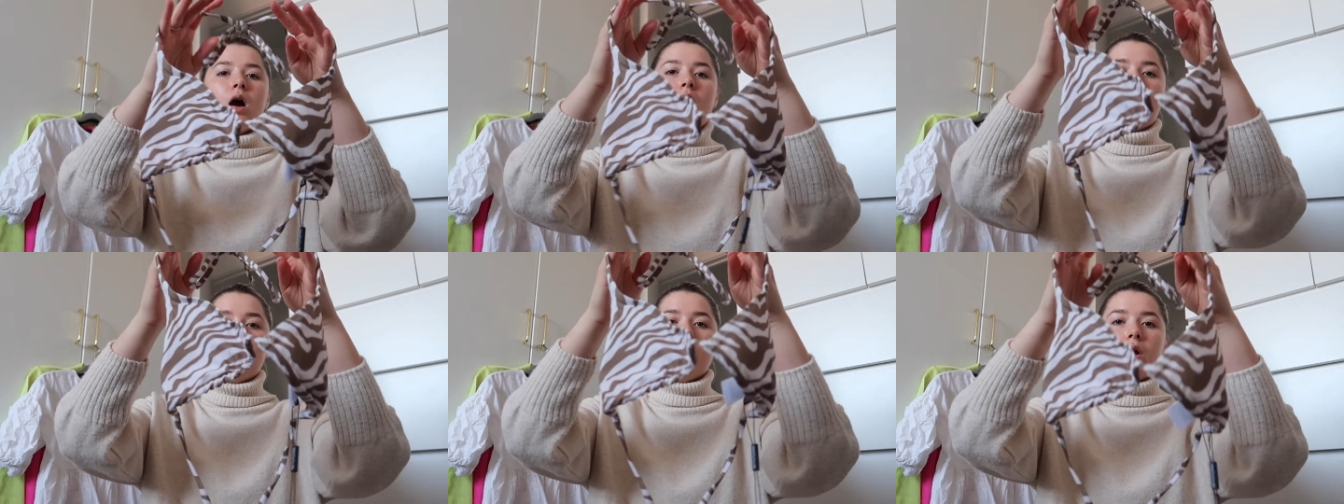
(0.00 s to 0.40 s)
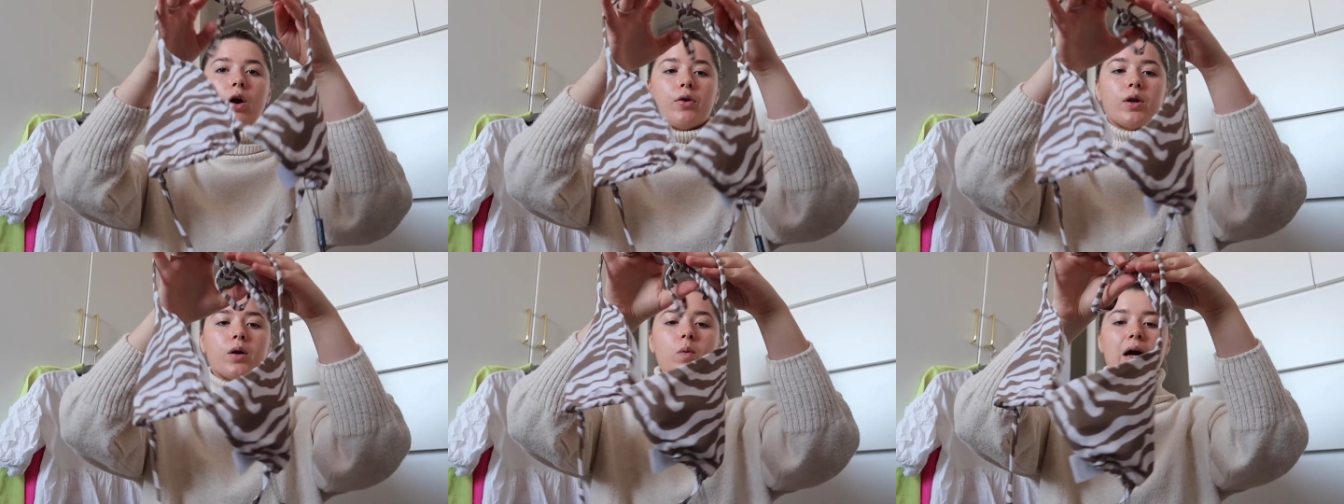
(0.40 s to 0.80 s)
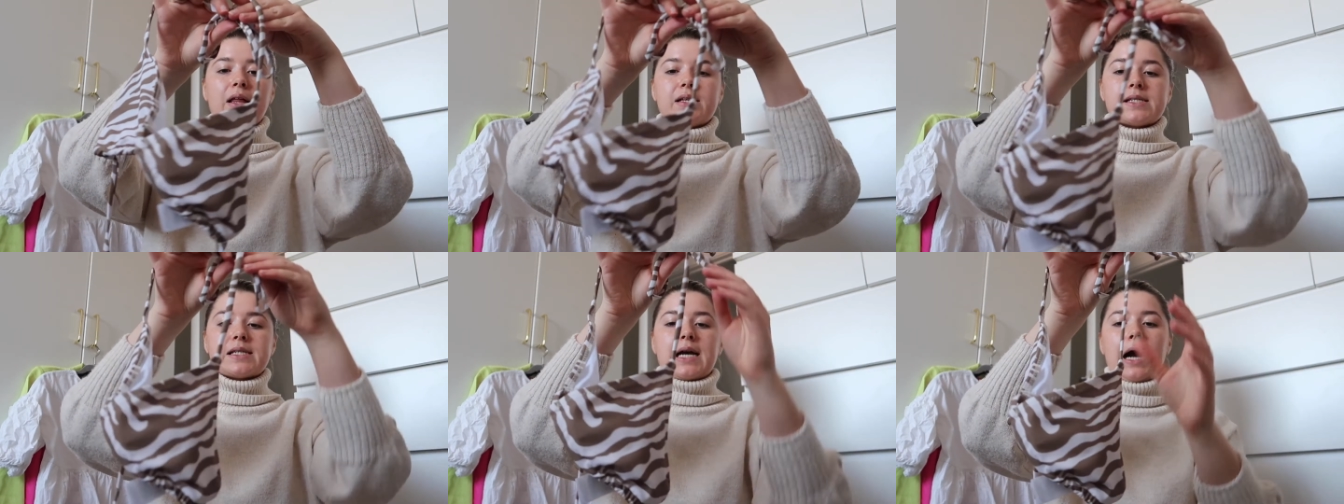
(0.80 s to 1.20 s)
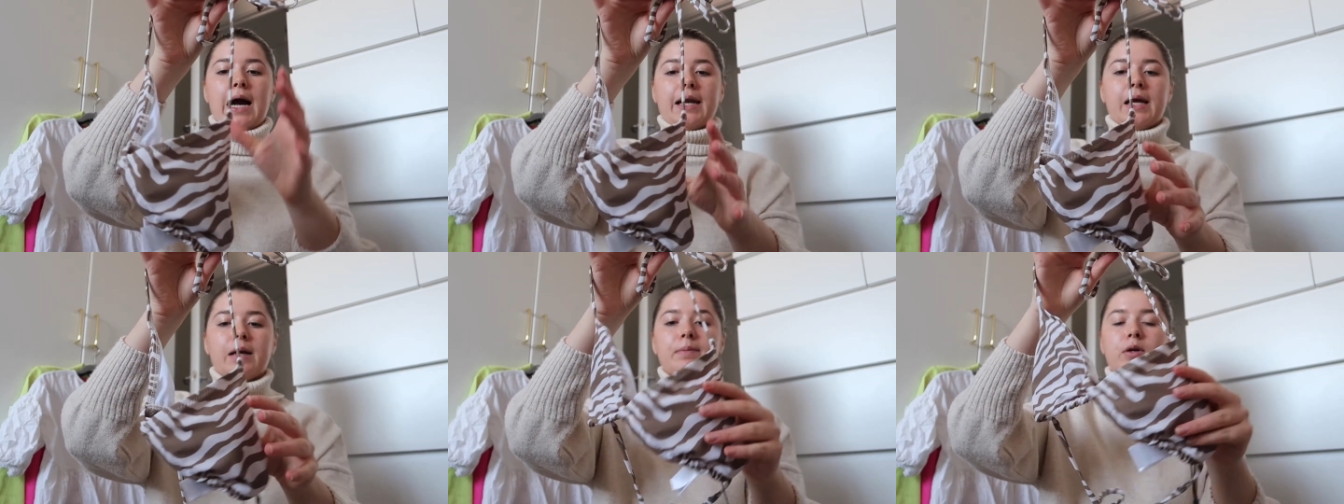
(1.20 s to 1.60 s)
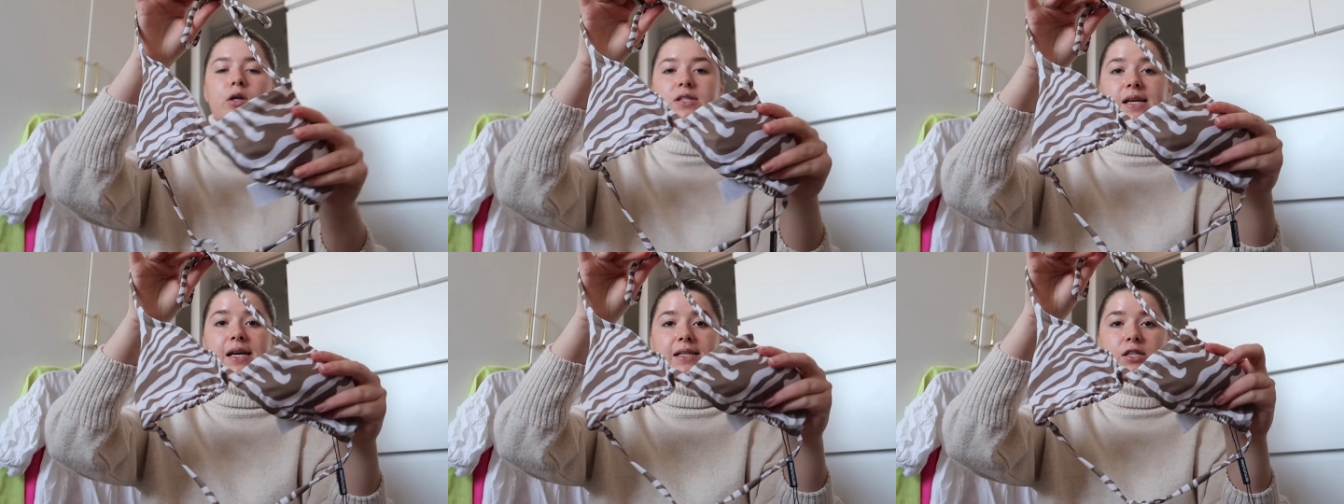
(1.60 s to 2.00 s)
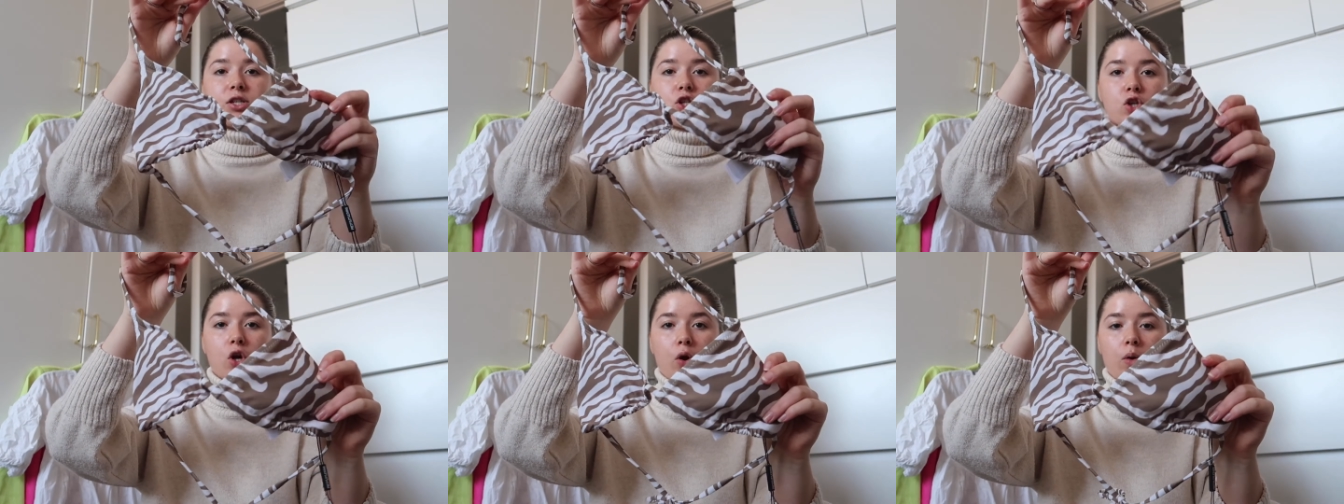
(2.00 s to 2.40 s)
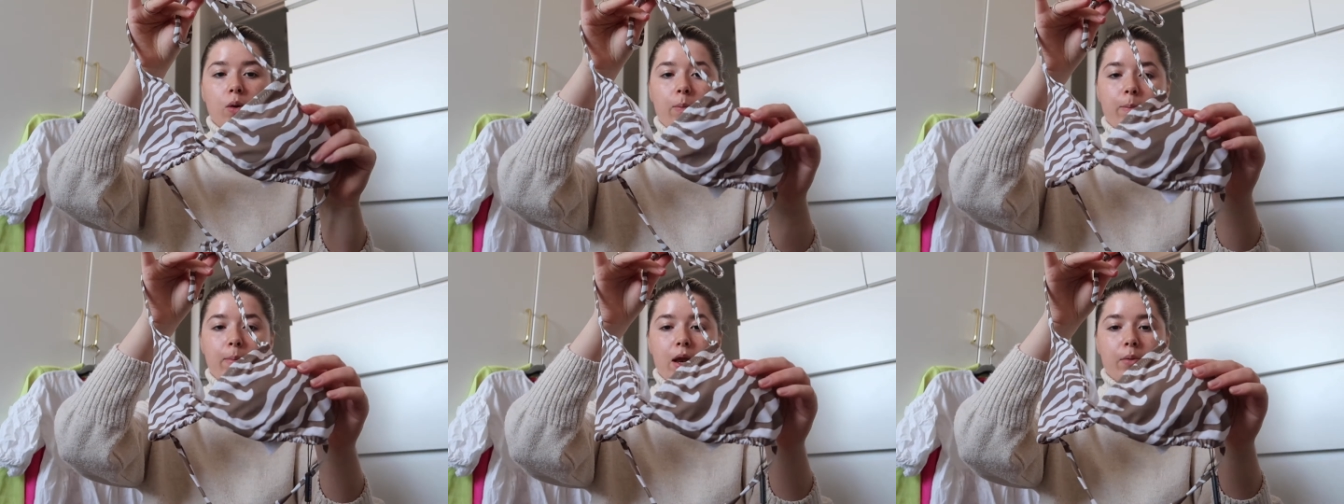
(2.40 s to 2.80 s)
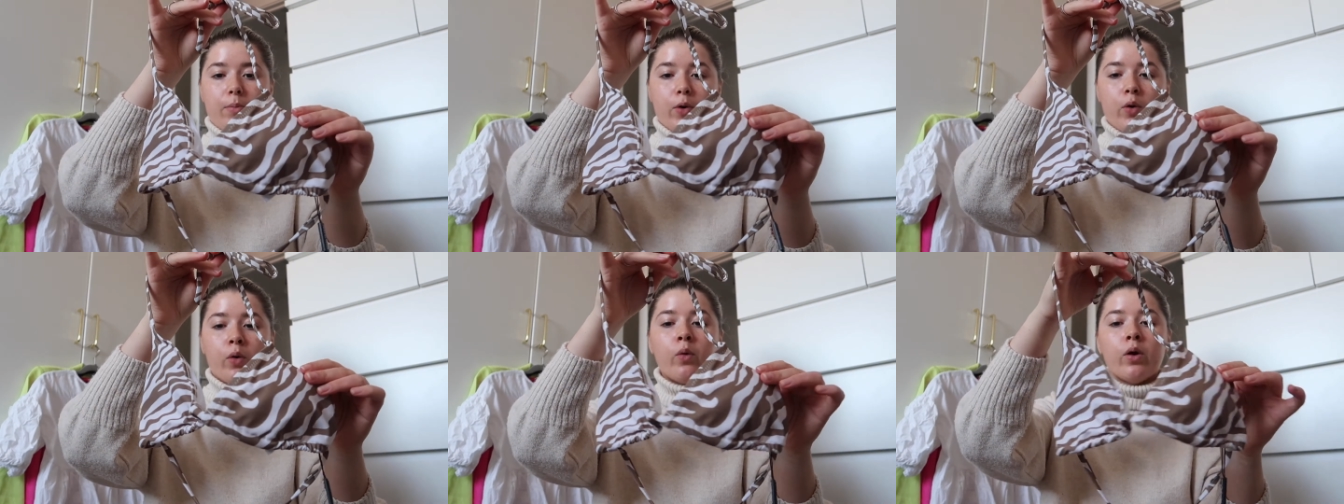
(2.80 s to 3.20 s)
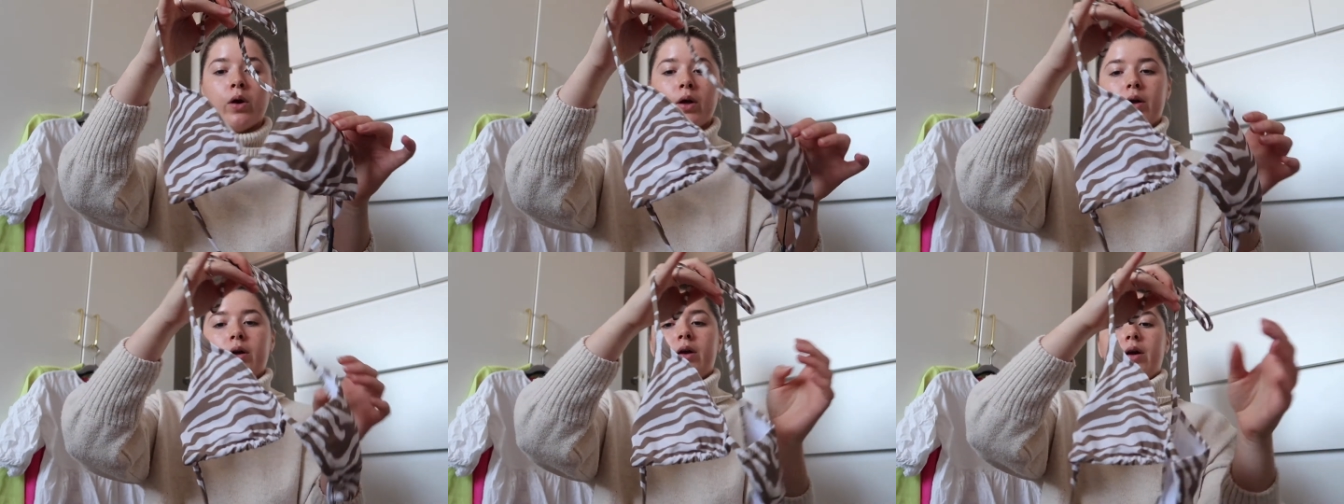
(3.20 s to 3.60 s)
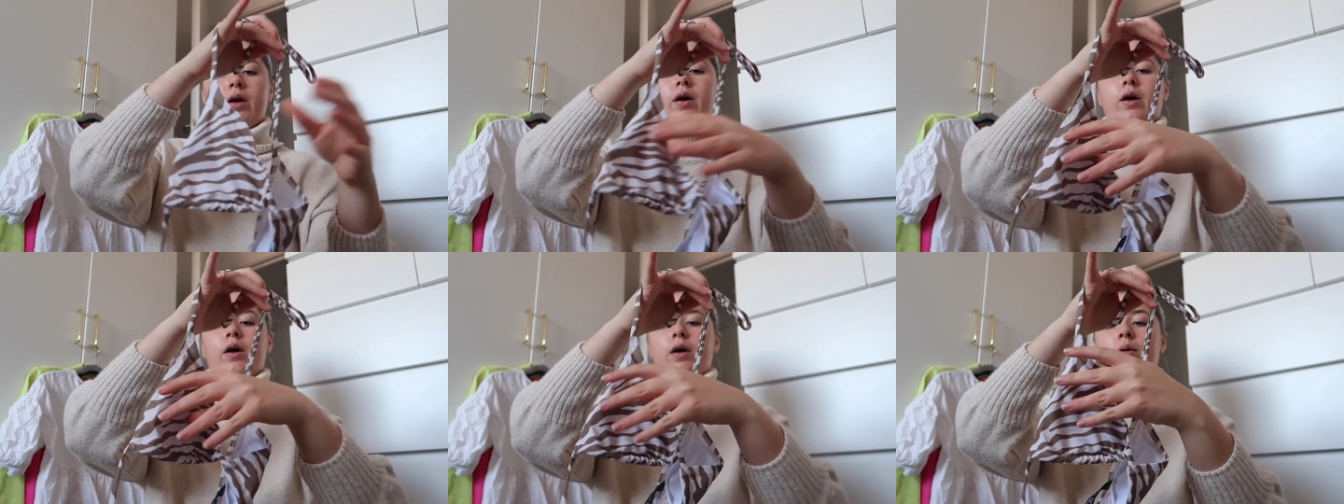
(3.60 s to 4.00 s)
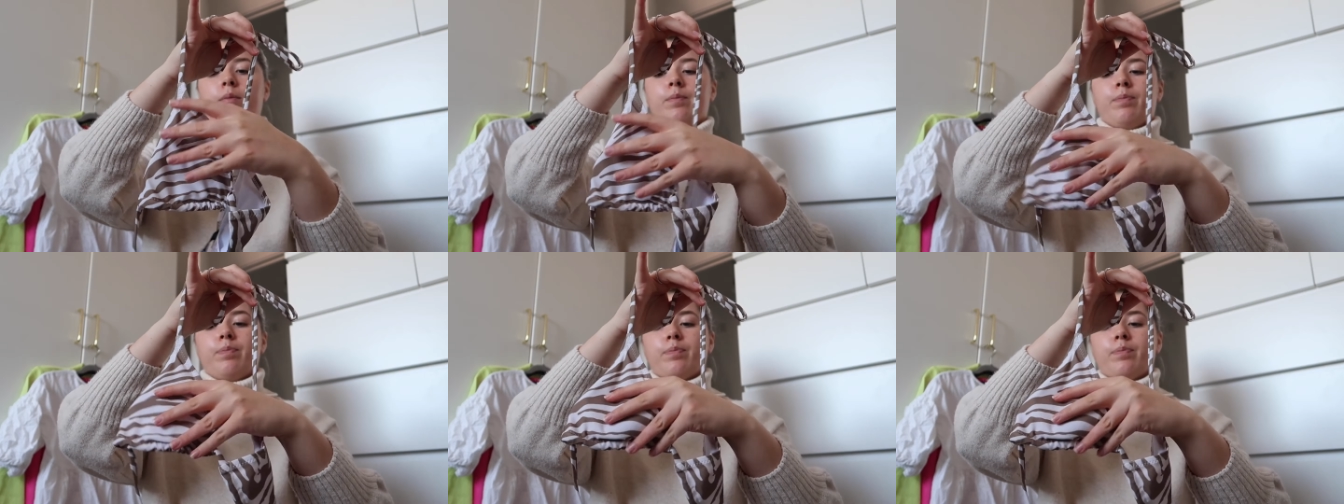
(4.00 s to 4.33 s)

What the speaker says: I will only wear this tanning because it is so minimal. But